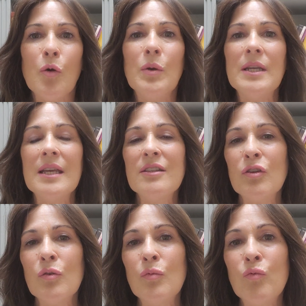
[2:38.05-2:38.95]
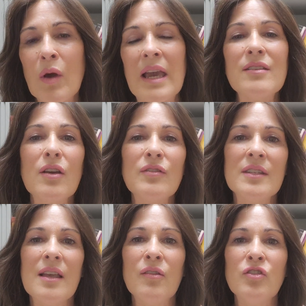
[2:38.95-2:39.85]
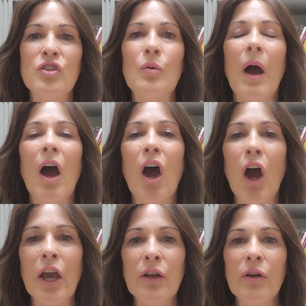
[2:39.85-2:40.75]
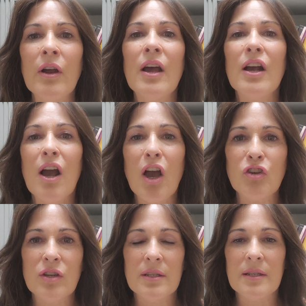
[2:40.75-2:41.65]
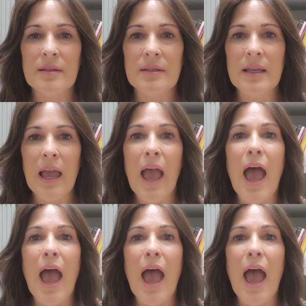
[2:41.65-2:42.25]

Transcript: We need to raise ourselves to a higher consciousness